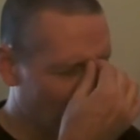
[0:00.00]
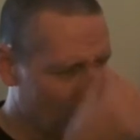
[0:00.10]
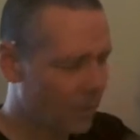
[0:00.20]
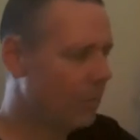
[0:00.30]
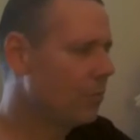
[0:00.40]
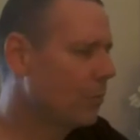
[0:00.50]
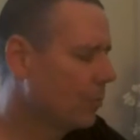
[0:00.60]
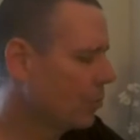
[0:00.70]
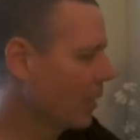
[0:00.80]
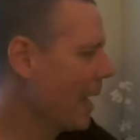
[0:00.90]
to
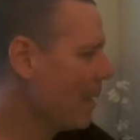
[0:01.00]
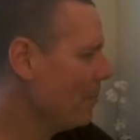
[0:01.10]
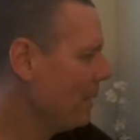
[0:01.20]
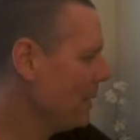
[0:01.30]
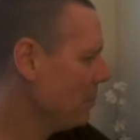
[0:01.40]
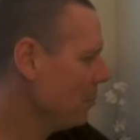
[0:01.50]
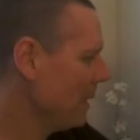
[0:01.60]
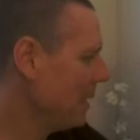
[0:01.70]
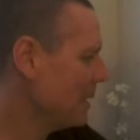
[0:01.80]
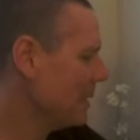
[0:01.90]
grab these
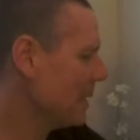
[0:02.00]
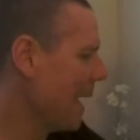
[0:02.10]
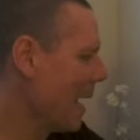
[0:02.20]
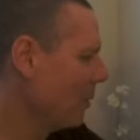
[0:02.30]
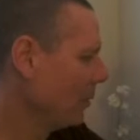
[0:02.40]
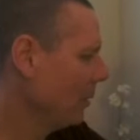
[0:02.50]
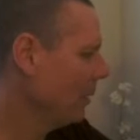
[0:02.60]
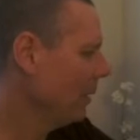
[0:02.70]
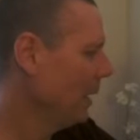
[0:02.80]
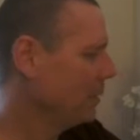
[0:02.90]
pieces out
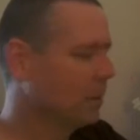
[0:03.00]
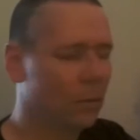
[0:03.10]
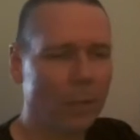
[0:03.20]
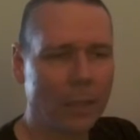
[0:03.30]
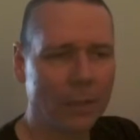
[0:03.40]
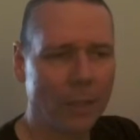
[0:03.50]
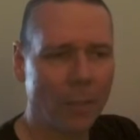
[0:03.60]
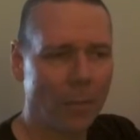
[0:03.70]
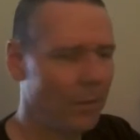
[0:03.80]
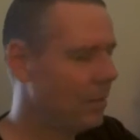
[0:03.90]
and to look at
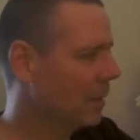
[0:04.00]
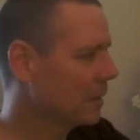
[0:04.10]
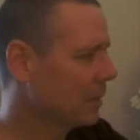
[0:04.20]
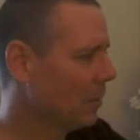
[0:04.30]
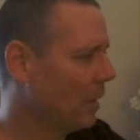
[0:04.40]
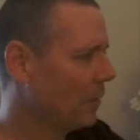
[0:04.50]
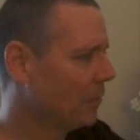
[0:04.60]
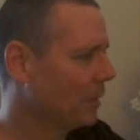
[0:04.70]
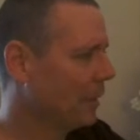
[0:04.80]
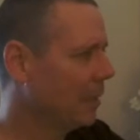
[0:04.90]
them and dust them off
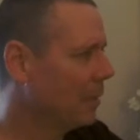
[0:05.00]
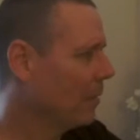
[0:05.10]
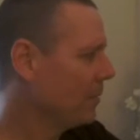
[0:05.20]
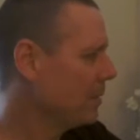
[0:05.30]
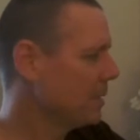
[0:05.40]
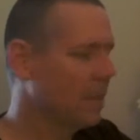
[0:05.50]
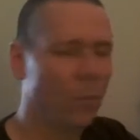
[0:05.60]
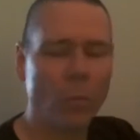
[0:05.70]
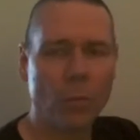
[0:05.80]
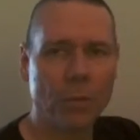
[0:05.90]
and clean them off and see
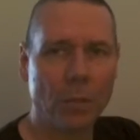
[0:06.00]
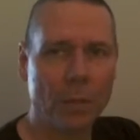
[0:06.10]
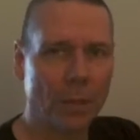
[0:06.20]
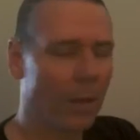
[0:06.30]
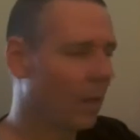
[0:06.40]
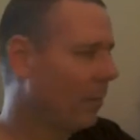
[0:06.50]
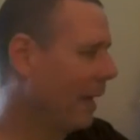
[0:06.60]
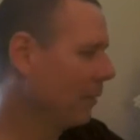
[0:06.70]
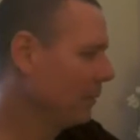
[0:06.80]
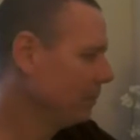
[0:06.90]
what they're all
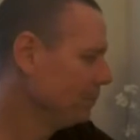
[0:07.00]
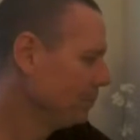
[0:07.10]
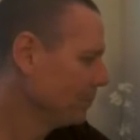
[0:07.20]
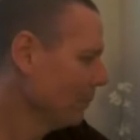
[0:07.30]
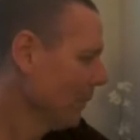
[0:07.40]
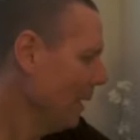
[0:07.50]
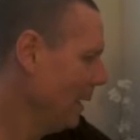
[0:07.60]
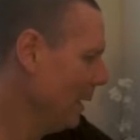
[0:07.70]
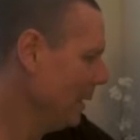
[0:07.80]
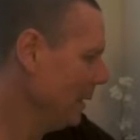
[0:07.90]
about.
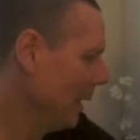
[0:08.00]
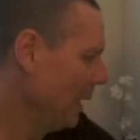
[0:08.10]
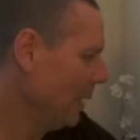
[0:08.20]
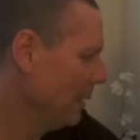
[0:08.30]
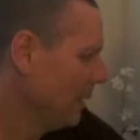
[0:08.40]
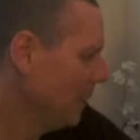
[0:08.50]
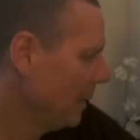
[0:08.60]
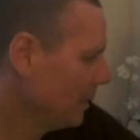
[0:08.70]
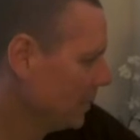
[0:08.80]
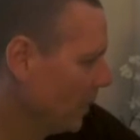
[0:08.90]
And
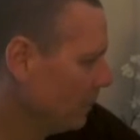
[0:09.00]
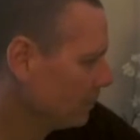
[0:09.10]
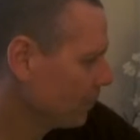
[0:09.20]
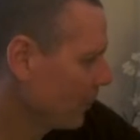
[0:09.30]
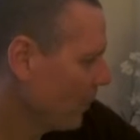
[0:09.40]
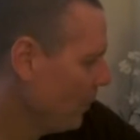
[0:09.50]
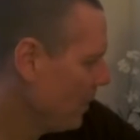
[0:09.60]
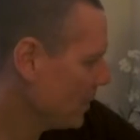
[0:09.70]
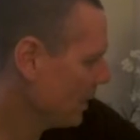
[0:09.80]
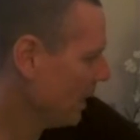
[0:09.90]
so
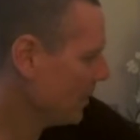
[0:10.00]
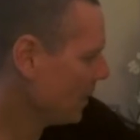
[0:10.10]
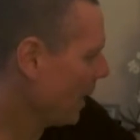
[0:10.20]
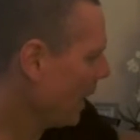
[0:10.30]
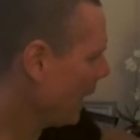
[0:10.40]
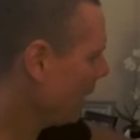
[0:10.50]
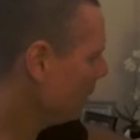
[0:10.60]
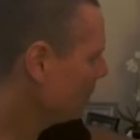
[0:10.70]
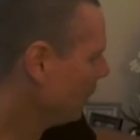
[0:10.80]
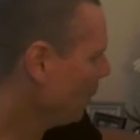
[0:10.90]
this is a
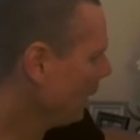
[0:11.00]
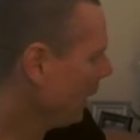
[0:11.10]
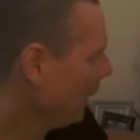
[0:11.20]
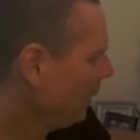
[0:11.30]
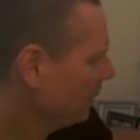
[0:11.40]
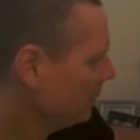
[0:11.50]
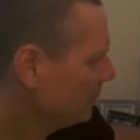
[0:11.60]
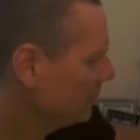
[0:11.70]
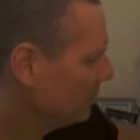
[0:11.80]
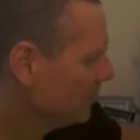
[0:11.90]
Sony.
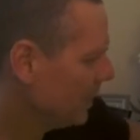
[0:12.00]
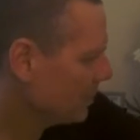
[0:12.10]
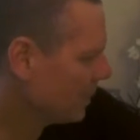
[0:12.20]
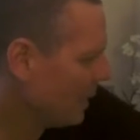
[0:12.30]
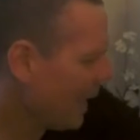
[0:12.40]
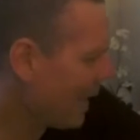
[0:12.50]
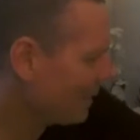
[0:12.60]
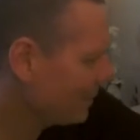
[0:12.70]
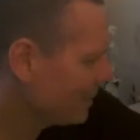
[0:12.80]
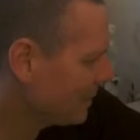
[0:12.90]
It's an
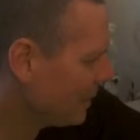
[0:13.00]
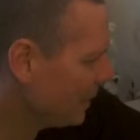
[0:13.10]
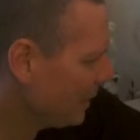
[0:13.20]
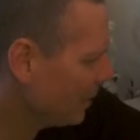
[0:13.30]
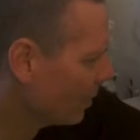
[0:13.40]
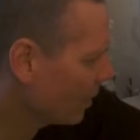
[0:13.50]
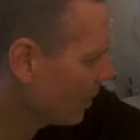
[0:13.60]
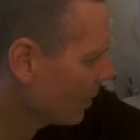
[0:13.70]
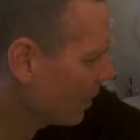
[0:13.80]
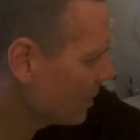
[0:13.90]

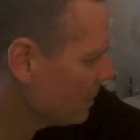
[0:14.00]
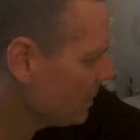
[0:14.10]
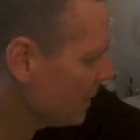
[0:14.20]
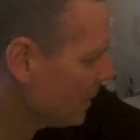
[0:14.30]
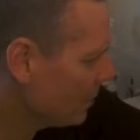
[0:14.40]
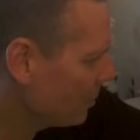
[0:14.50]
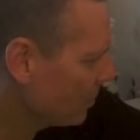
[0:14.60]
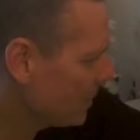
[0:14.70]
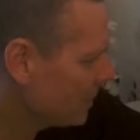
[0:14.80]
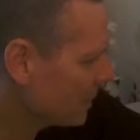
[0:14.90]

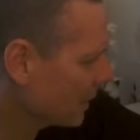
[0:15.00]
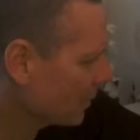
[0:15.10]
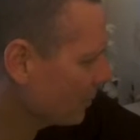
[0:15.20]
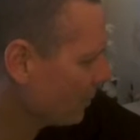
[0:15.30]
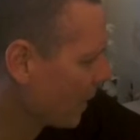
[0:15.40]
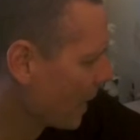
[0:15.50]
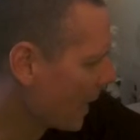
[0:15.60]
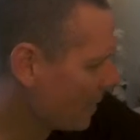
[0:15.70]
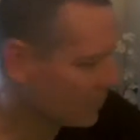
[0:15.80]
STR-D365.